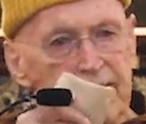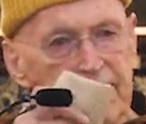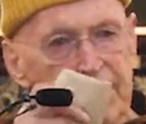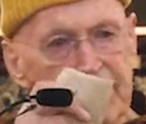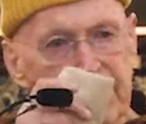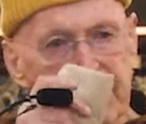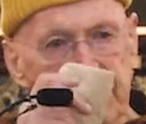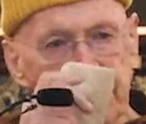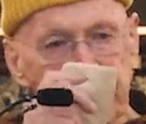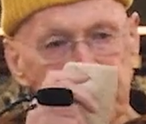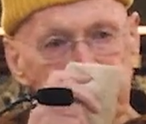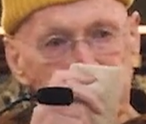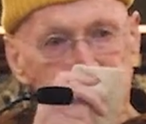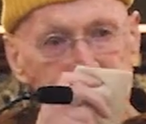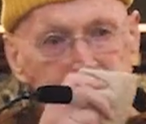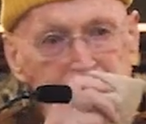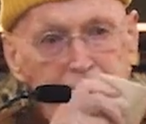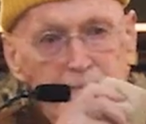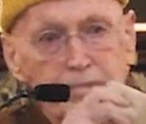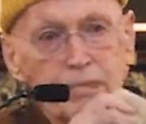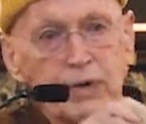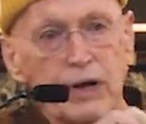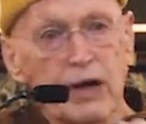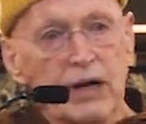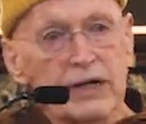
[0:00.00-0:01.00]
the
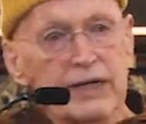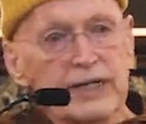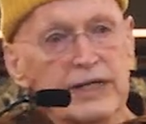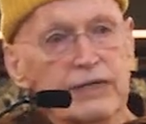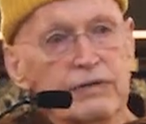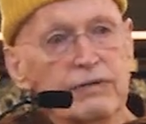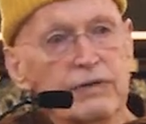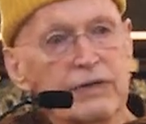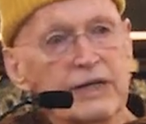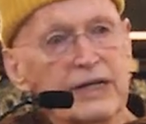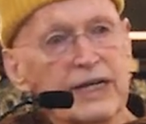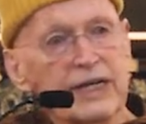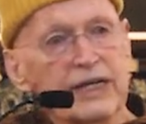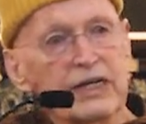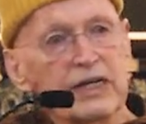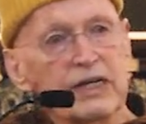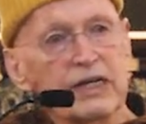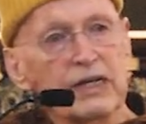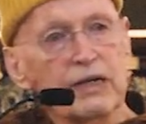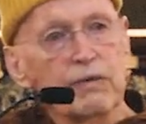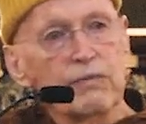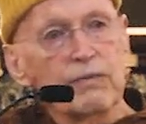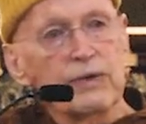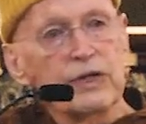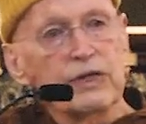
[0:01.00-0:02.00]
Pali
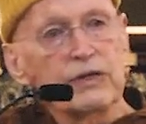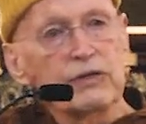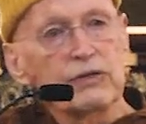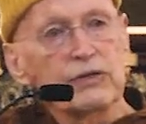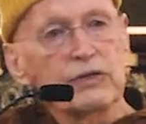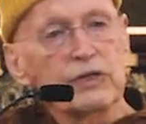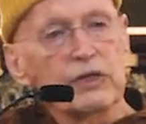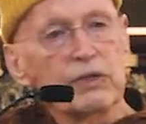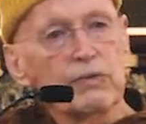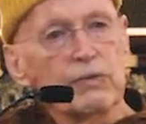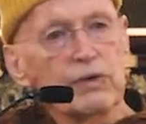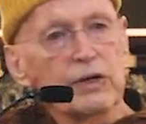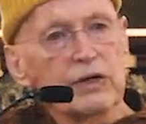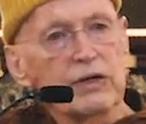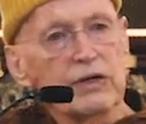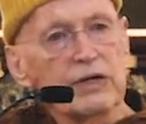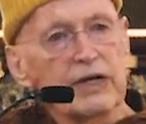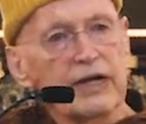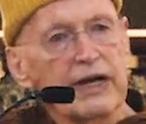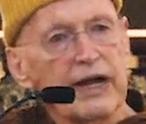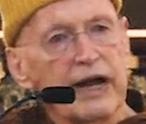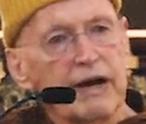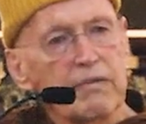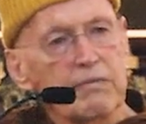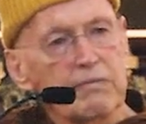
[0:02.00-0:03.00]
tradition, we use the word
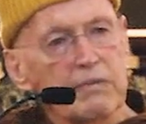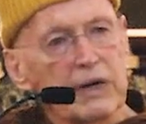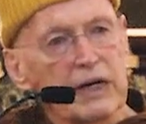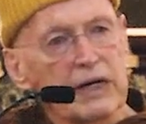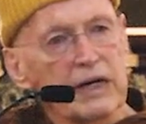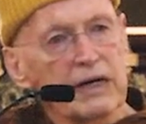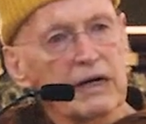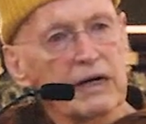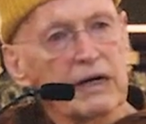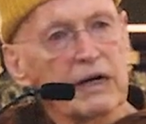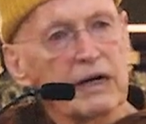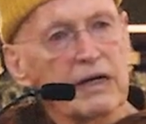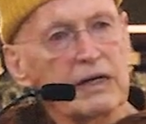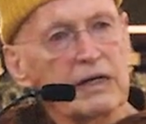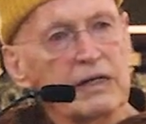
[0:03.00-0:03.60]
Dhamma,